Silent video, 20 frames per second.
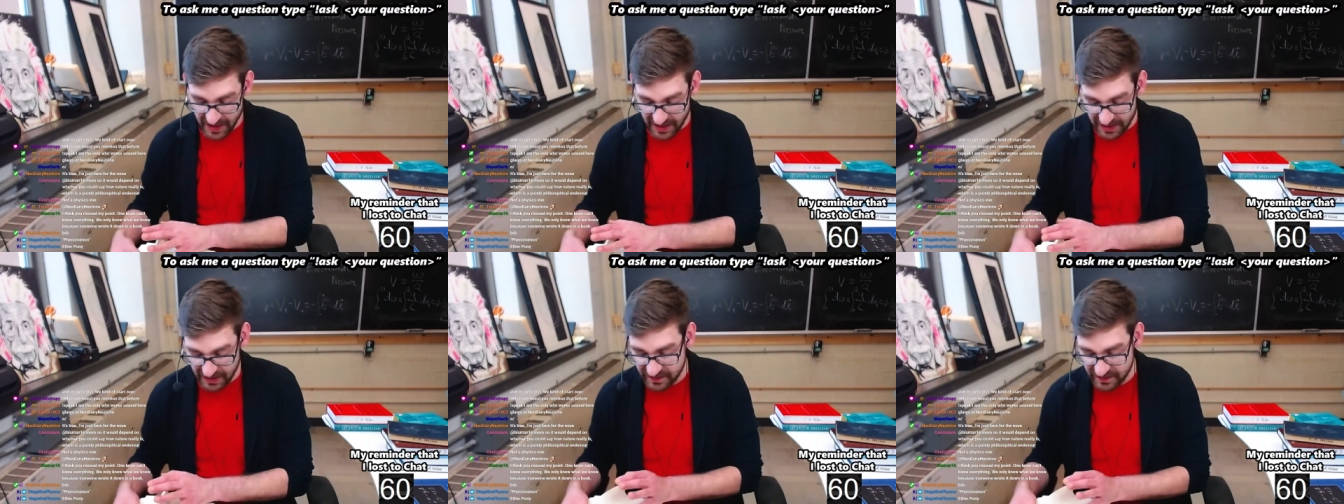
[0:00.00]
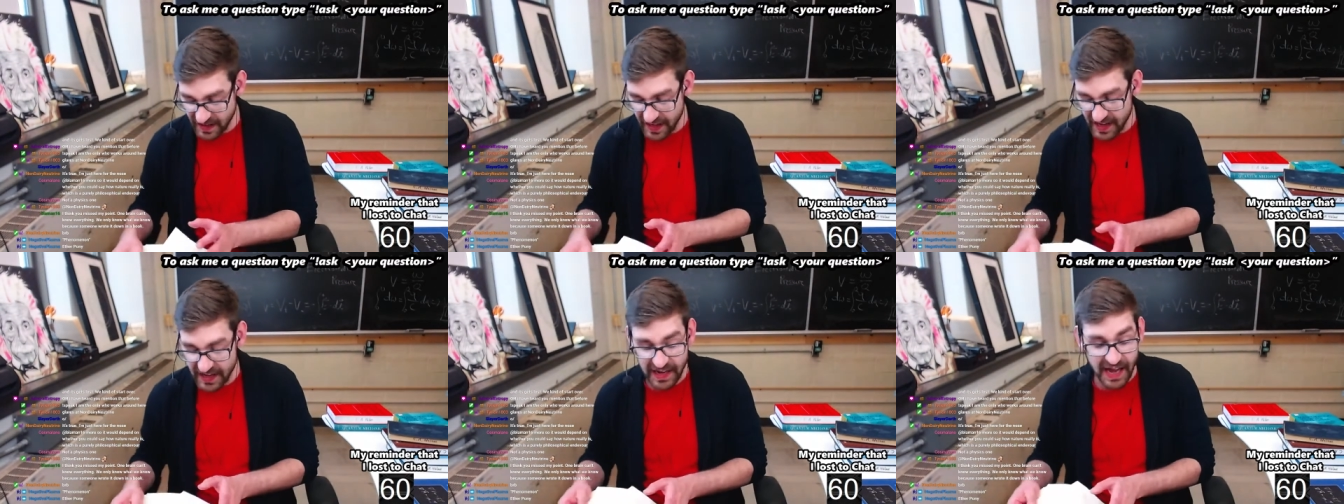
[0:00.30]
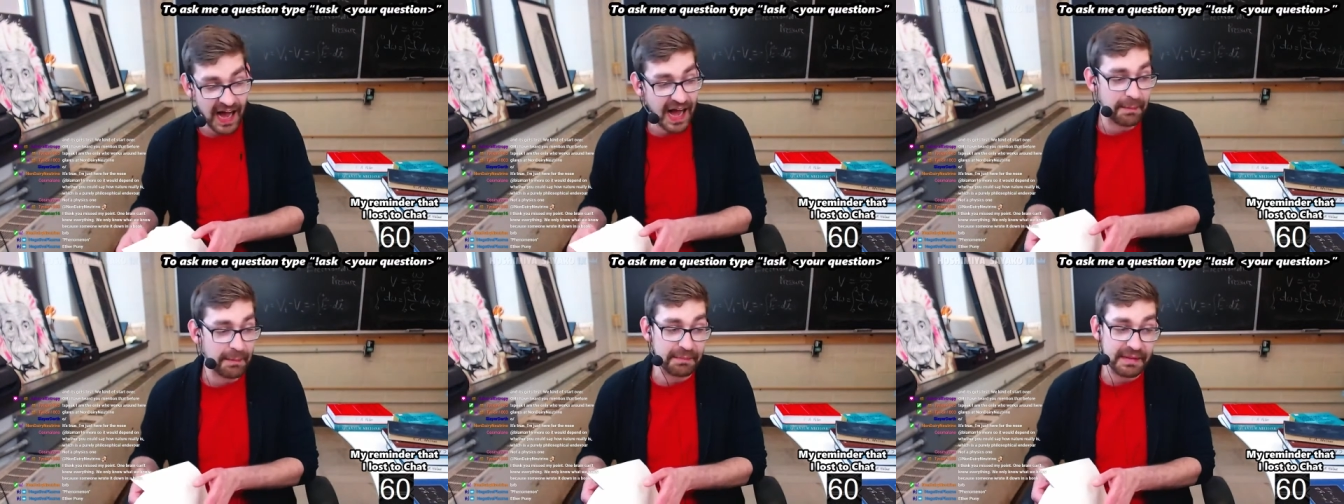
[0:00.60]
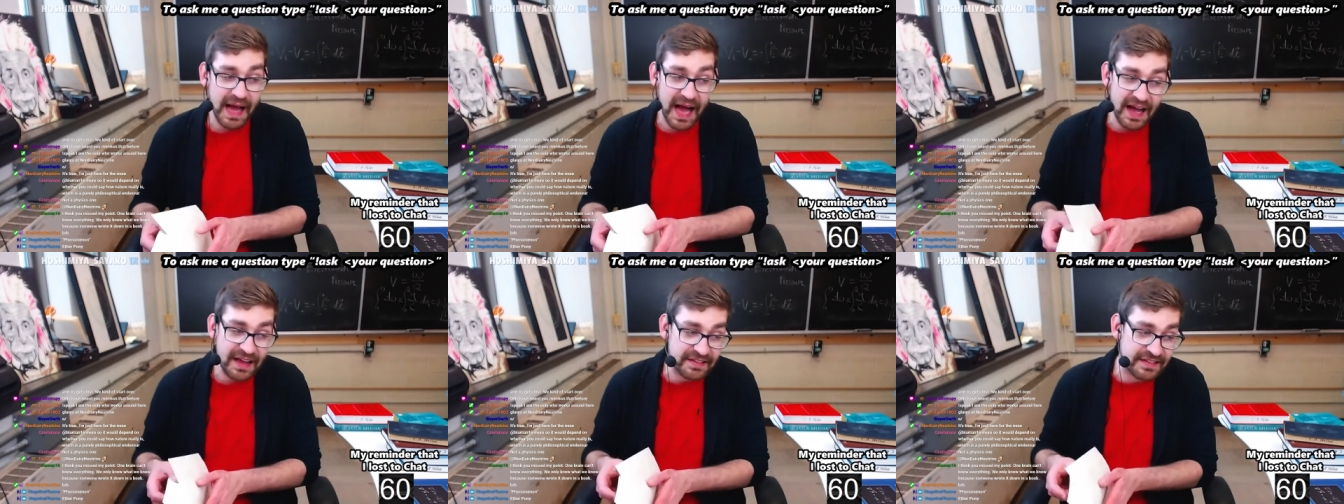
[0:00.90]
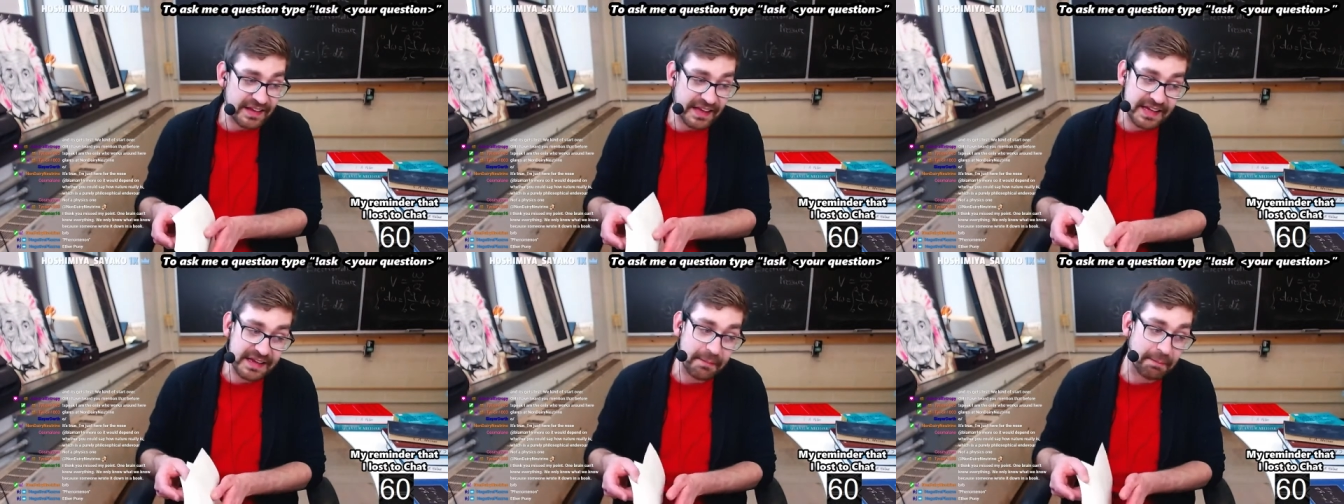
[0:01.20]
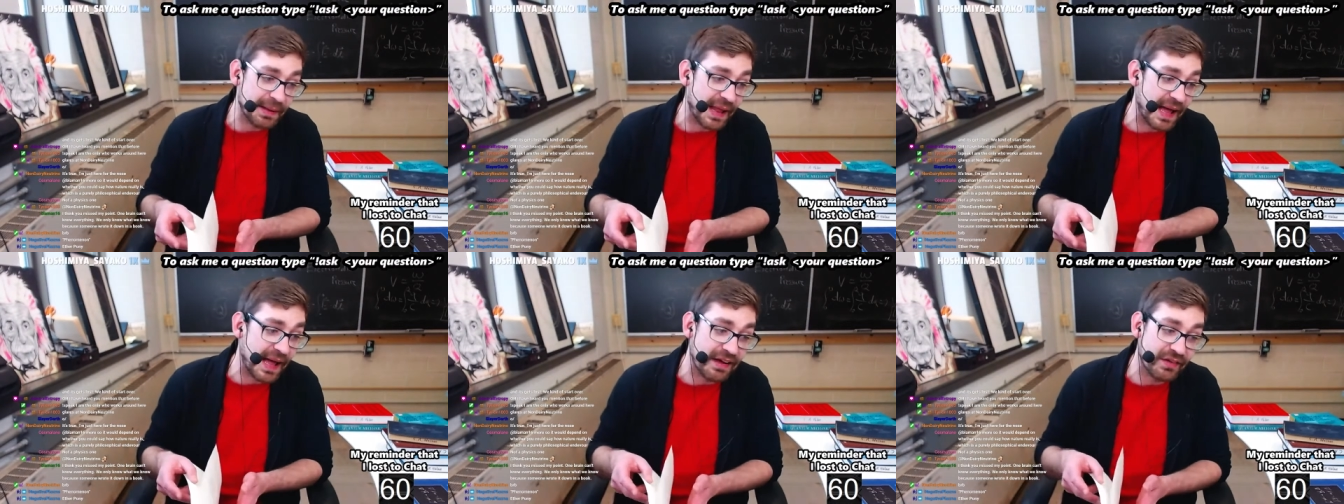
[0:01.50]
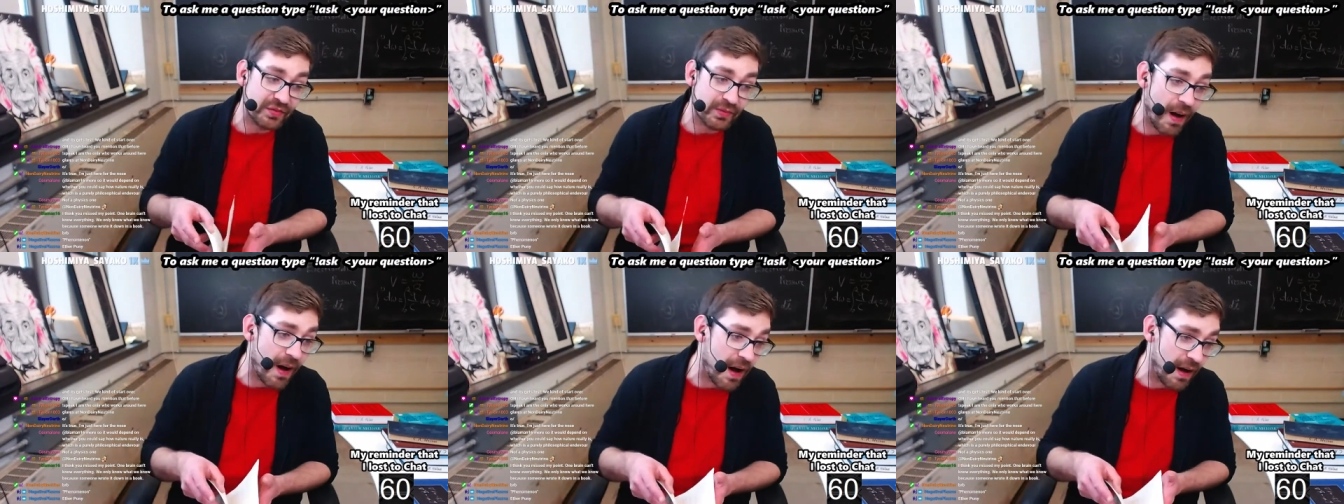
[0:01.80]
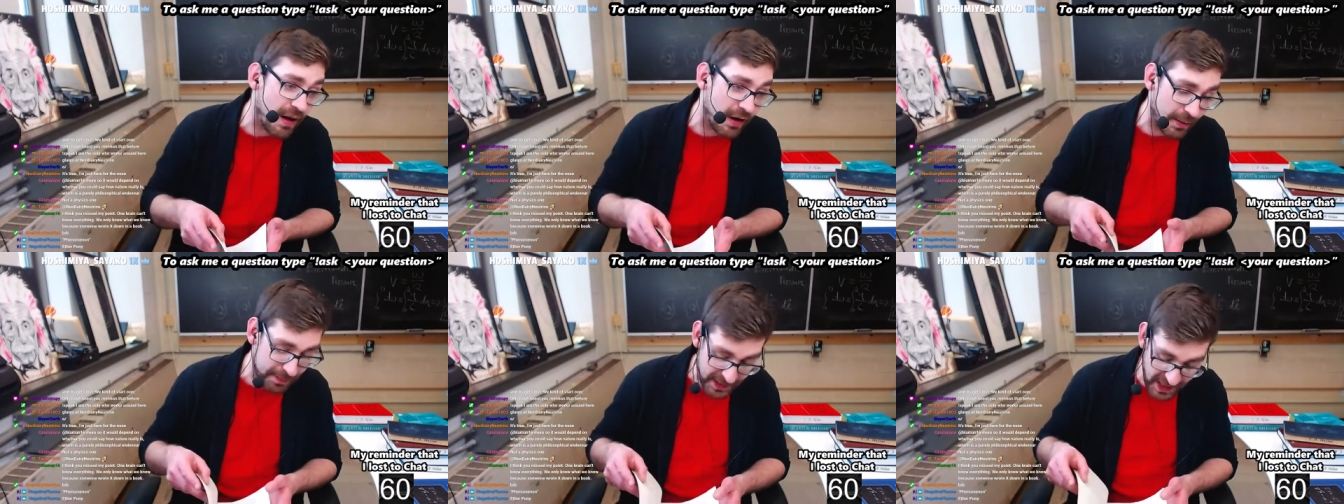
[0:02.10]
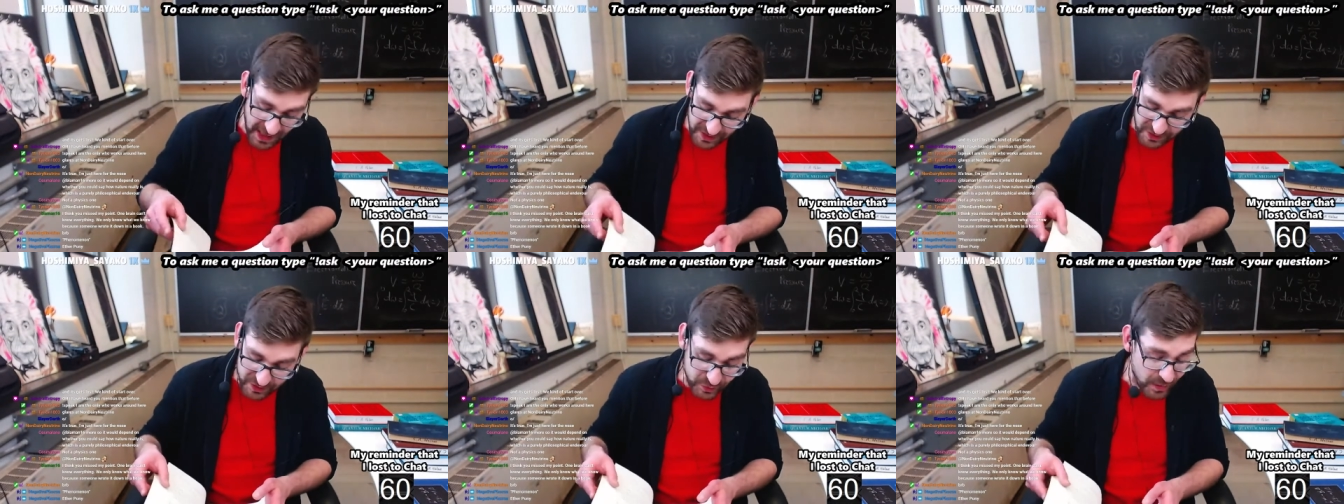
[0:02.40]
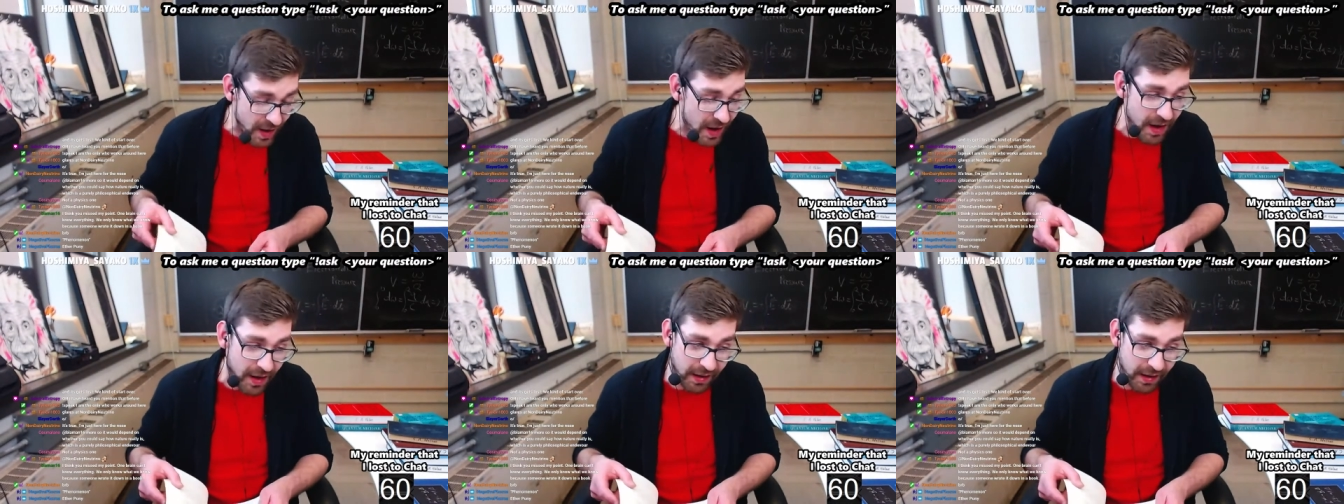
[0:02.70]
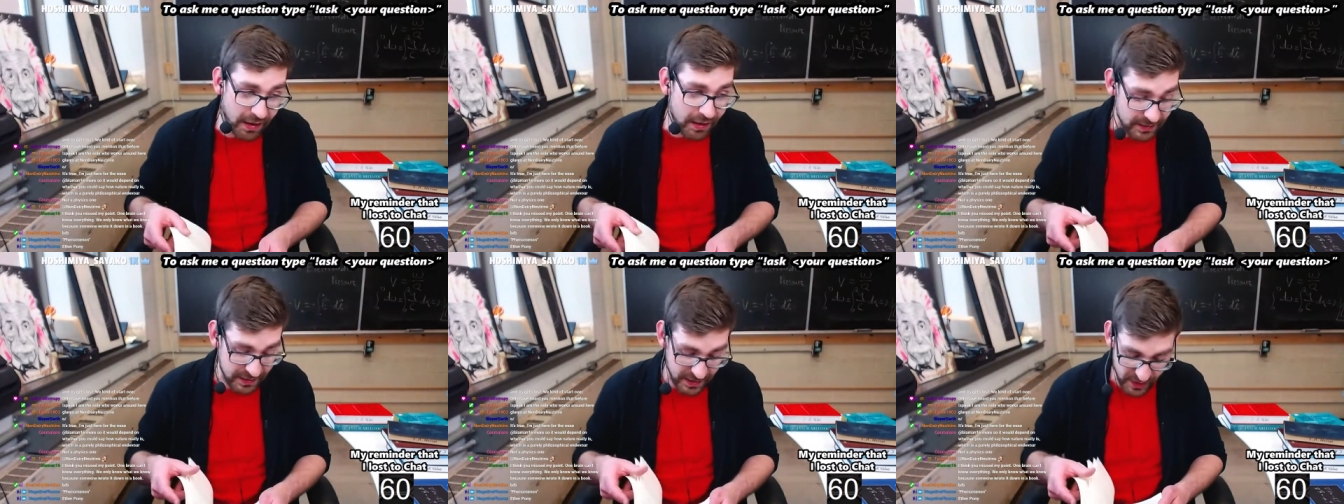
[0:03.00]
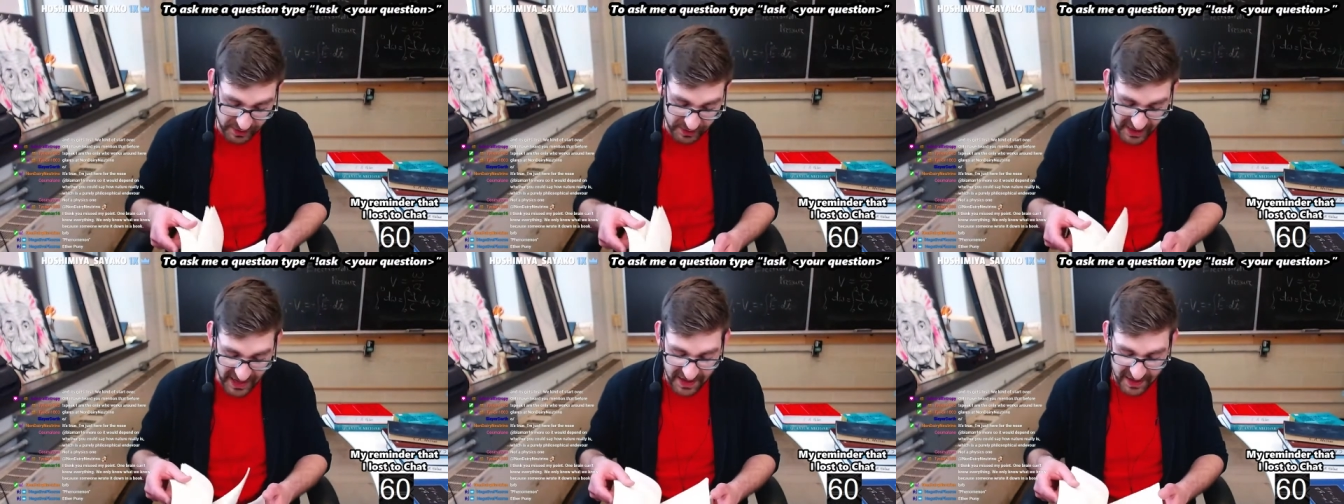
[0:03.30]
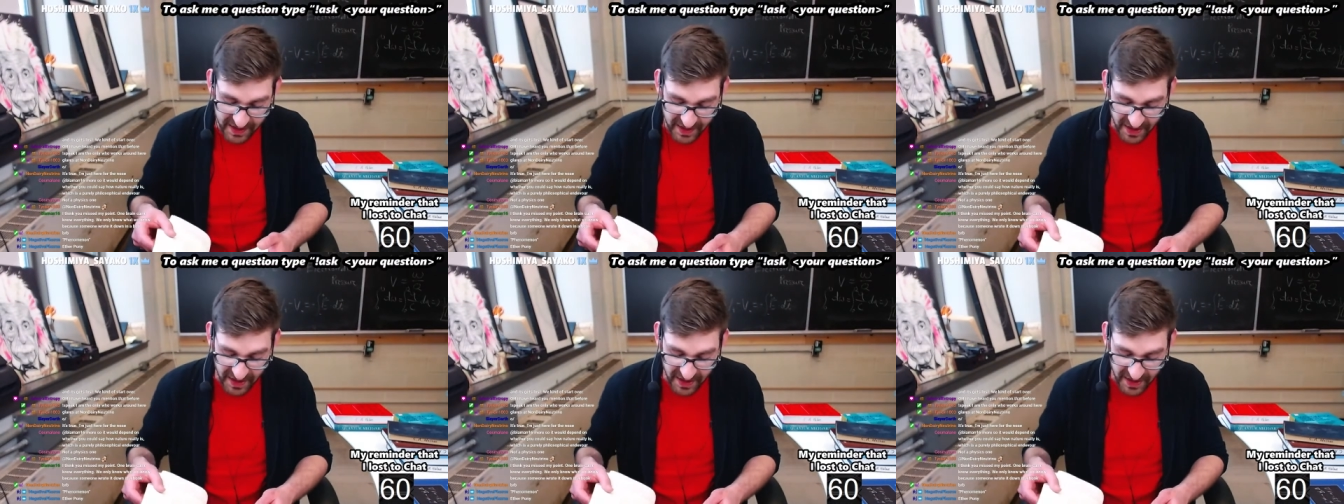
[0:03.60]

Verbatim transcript: He's saying, I'm not saying Planck's wrong or Planck's wrong. Okay?